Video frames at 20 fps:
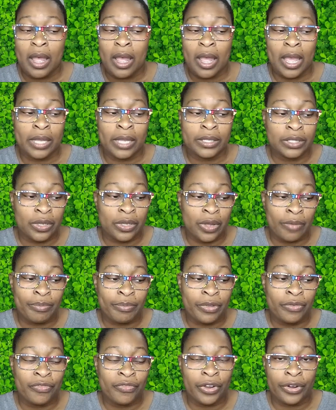and so I've
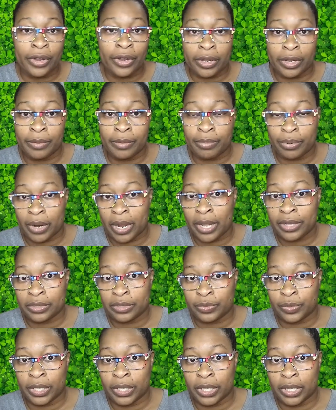been very impressed
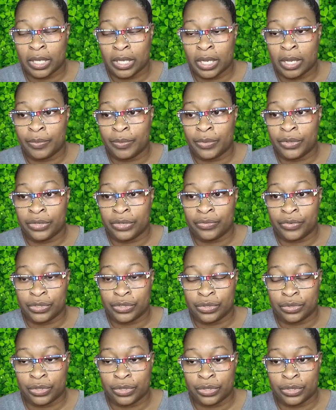with um, the different
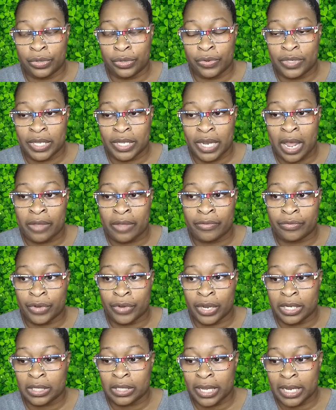short stories that I've
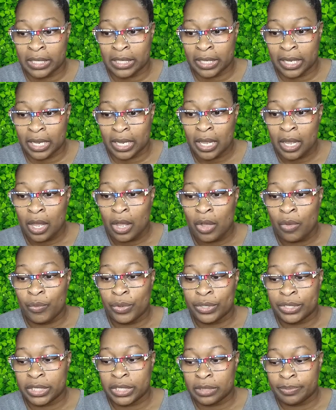read lately,
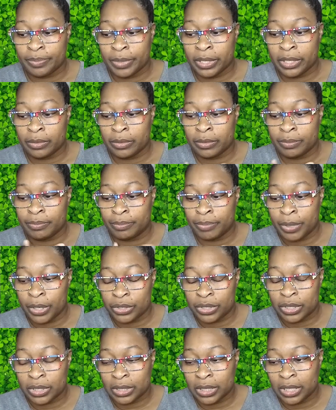which has been
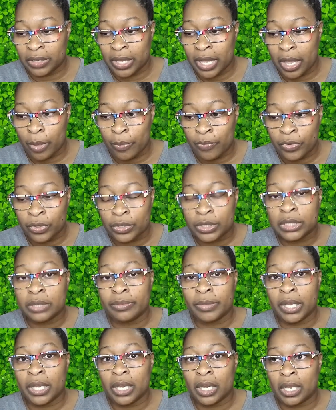personally helpful to
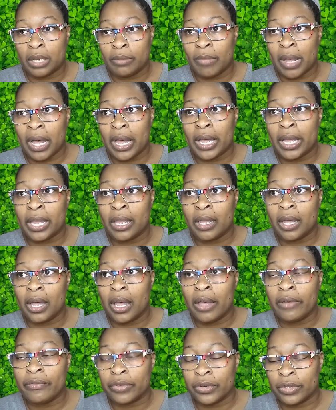me in my
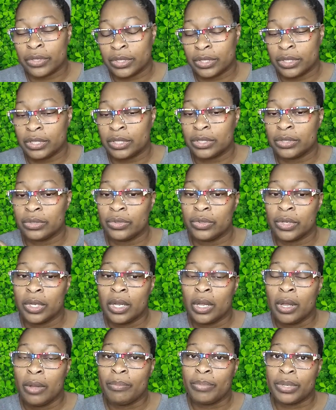efforts to
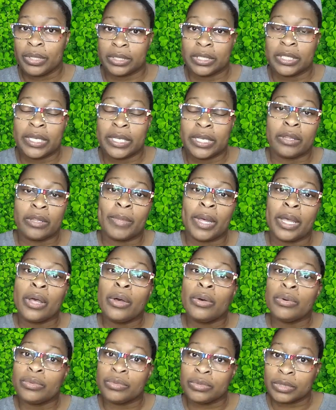put together my
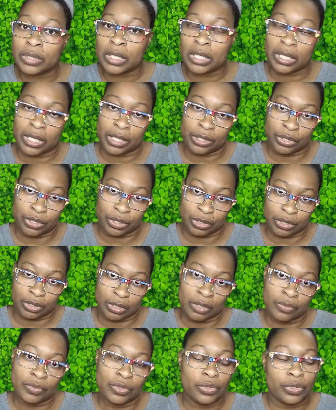own collection
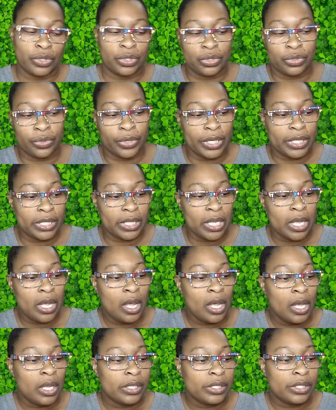of short stories.
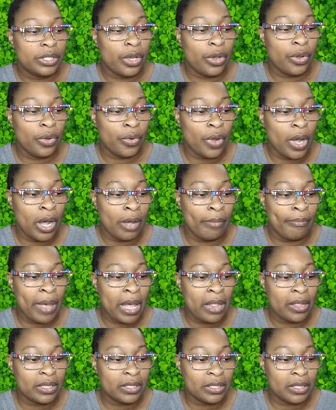So, um,
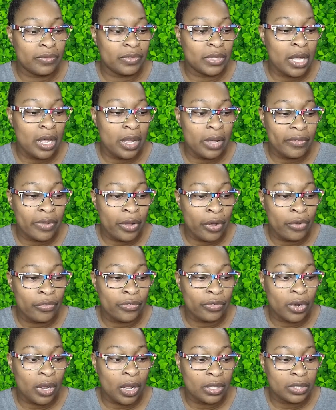Balance of Love,
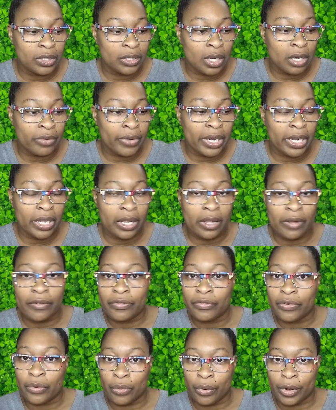overall star rating of
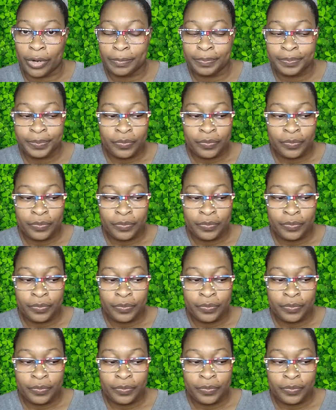four.